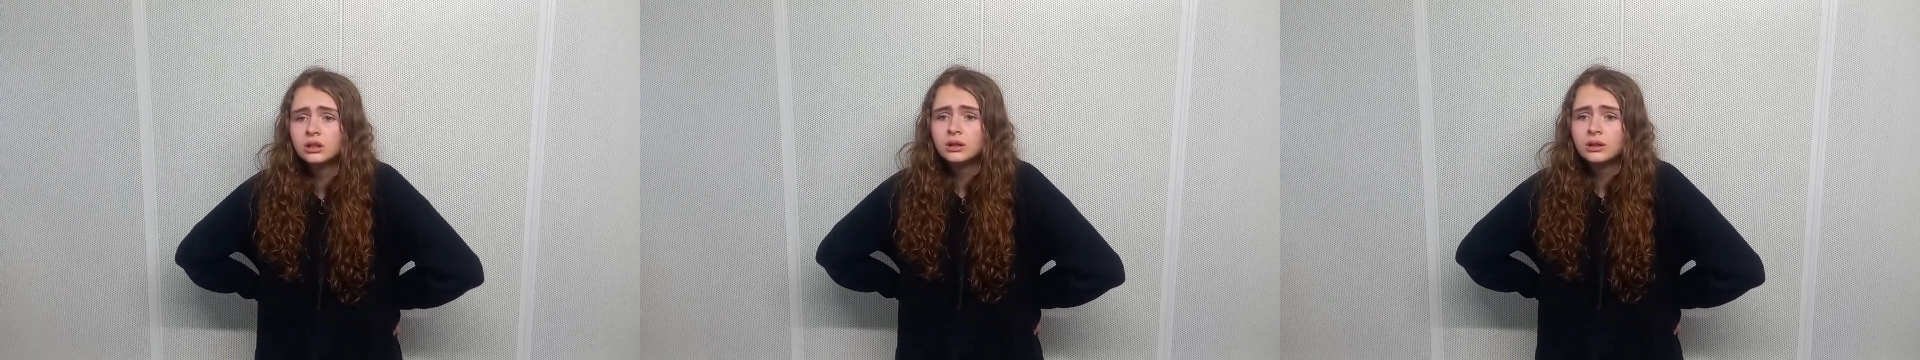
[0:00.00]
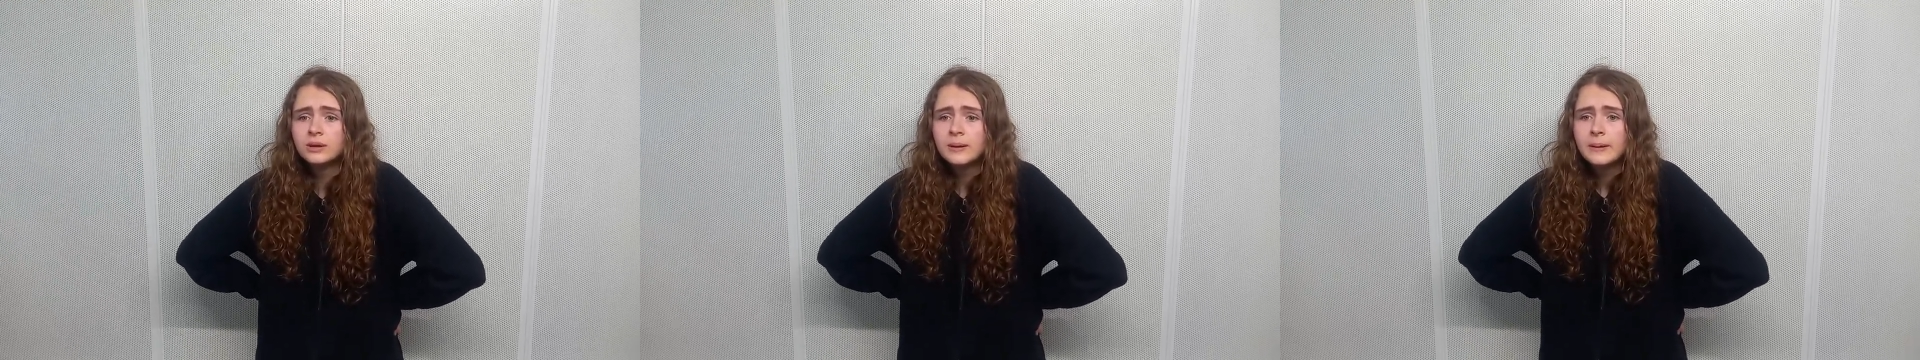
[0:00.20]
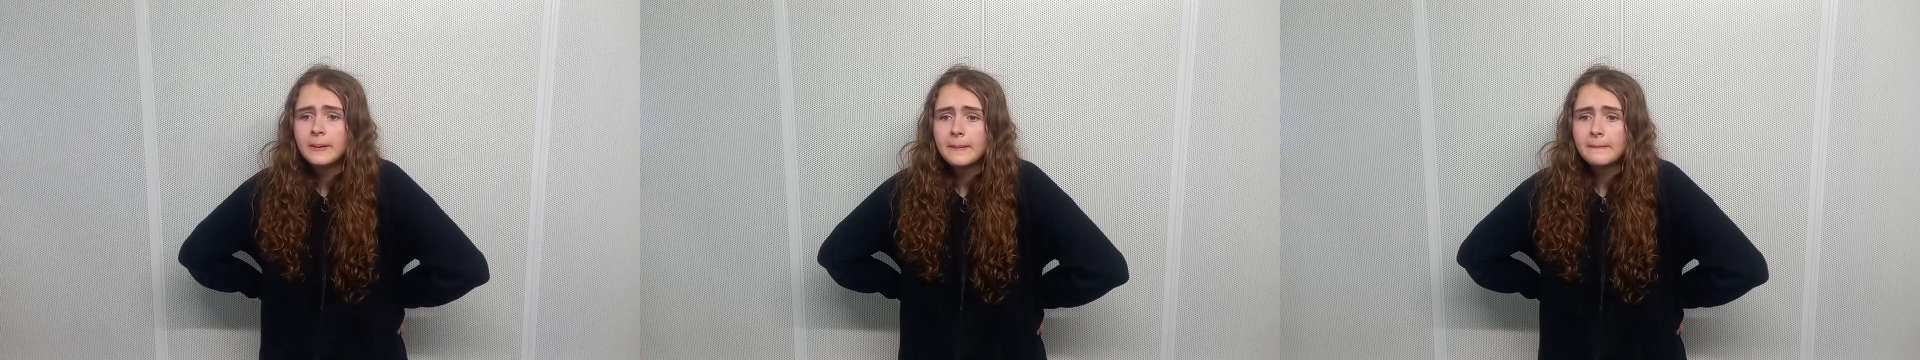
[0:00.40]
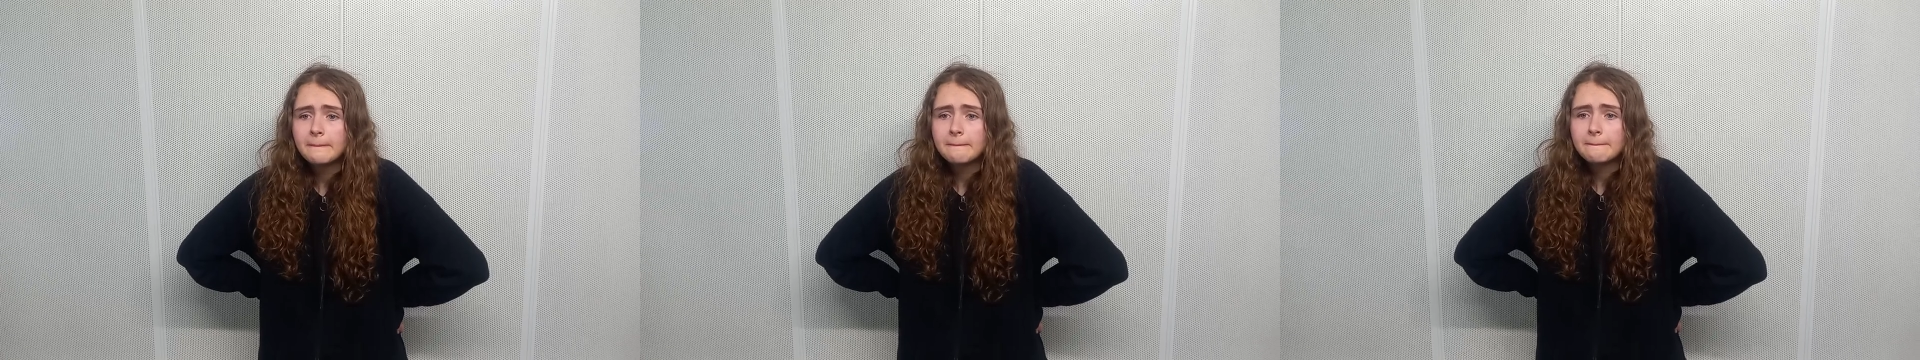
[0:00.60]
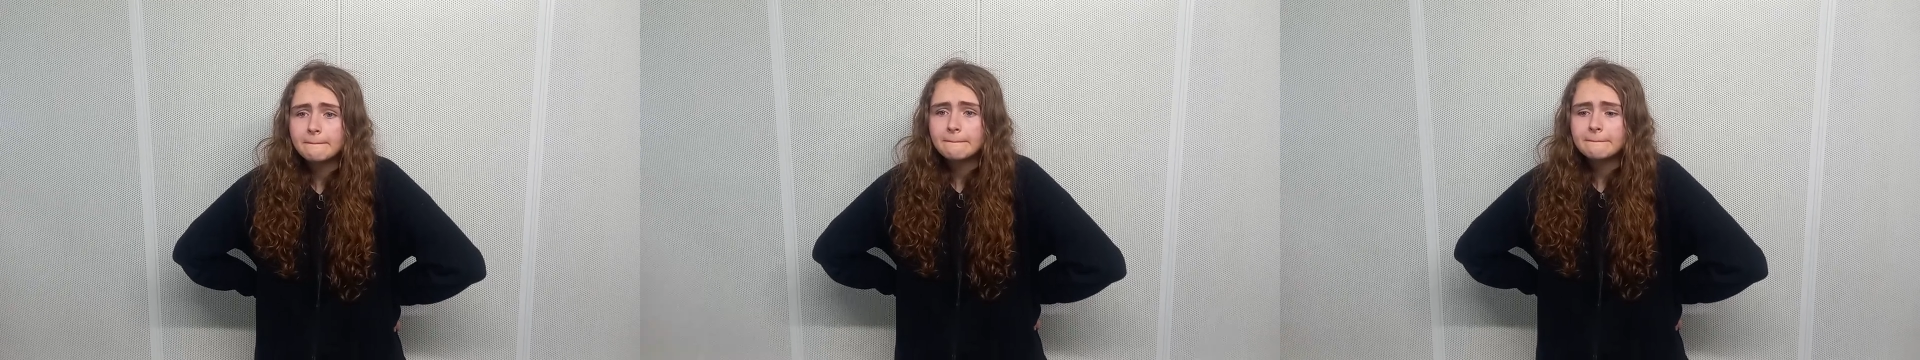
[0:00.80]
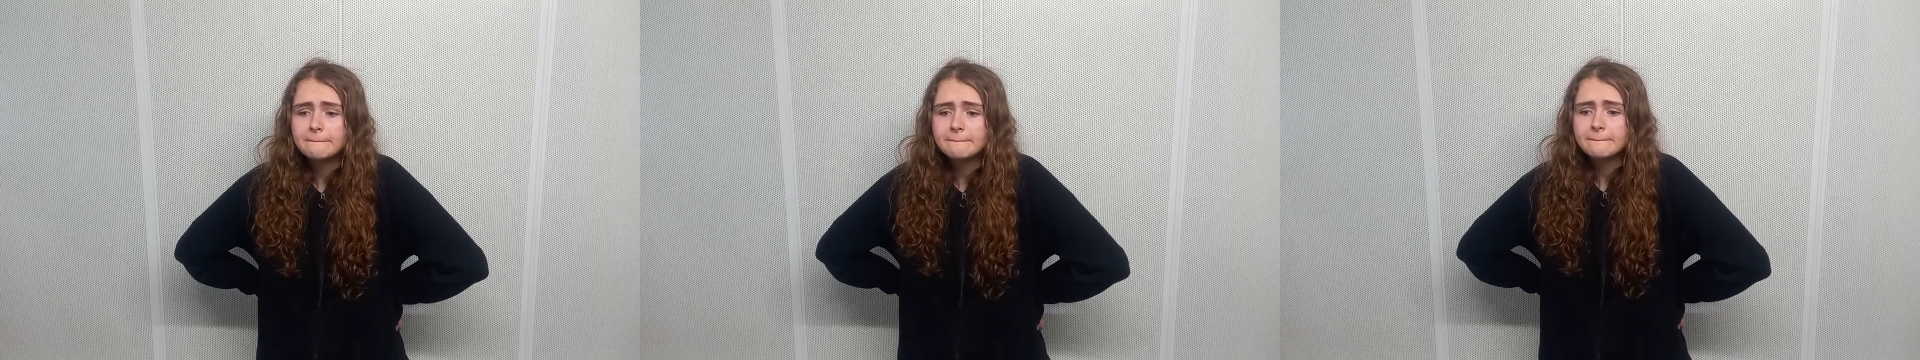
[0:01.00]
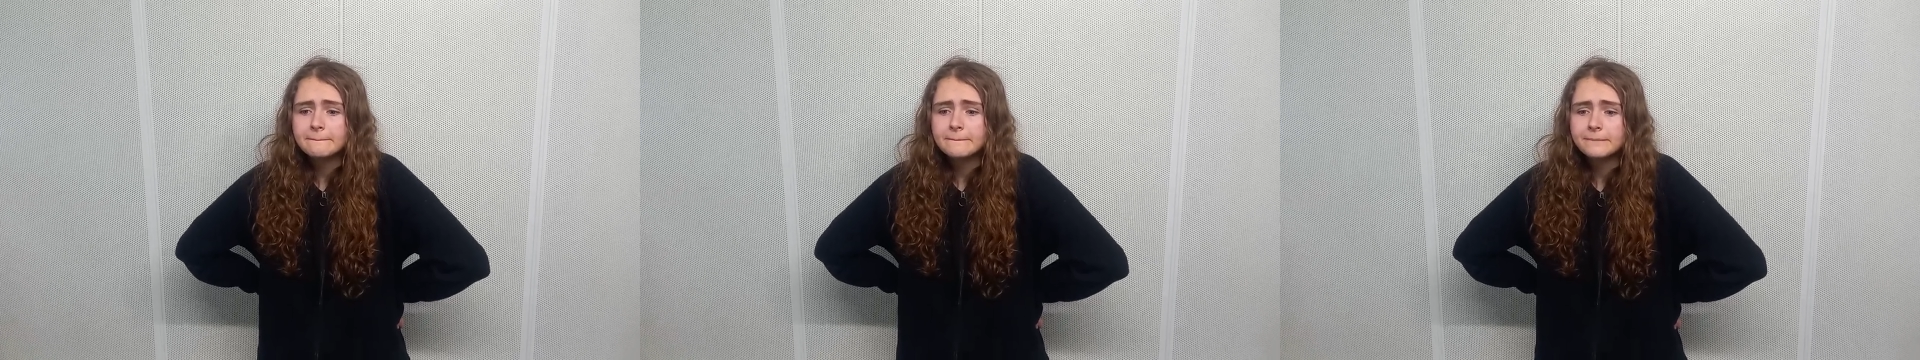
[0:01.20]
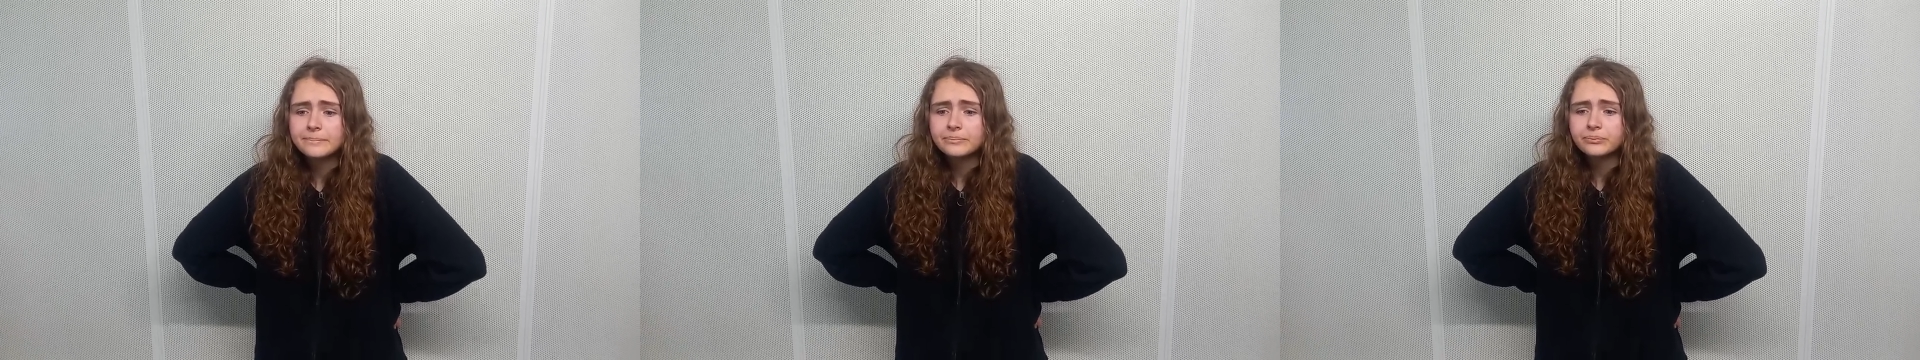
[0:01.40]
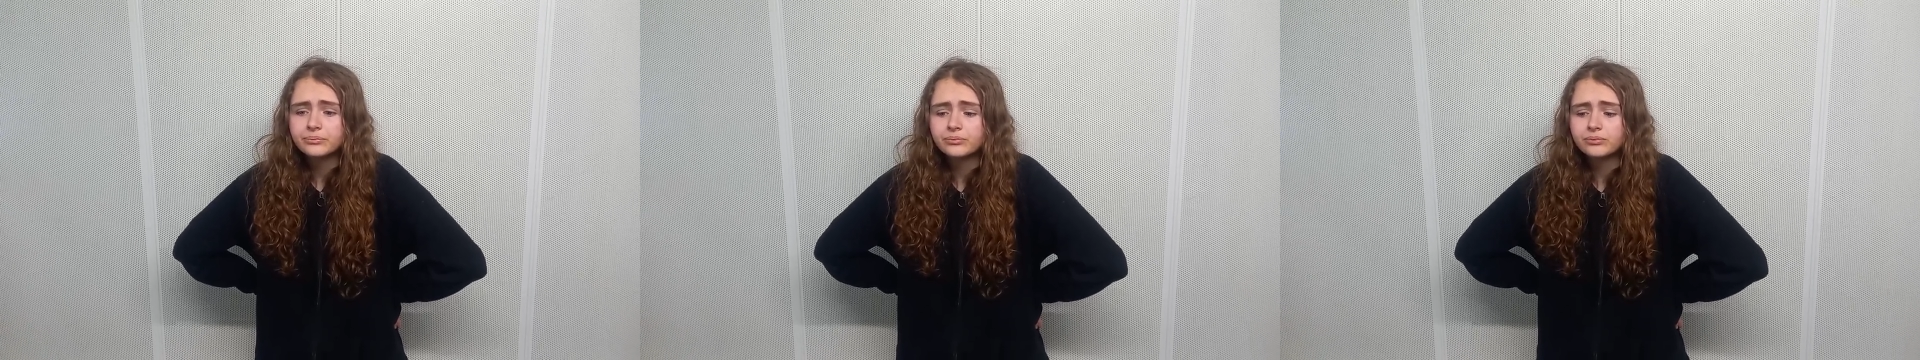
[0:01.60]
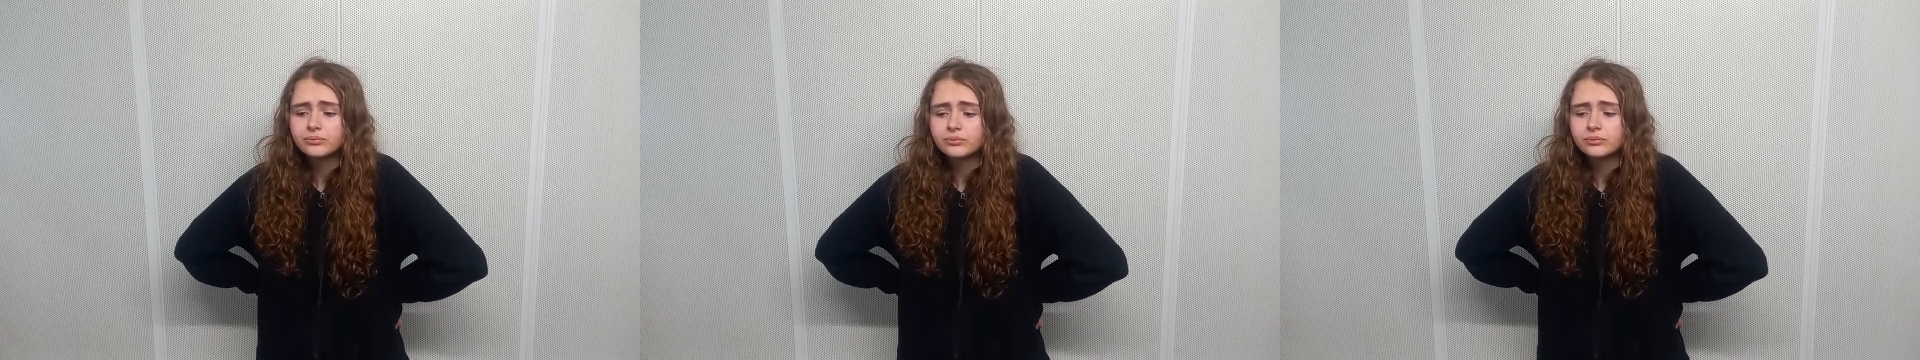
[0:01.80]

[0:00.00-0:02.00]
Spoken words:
No one is speaking in this clip.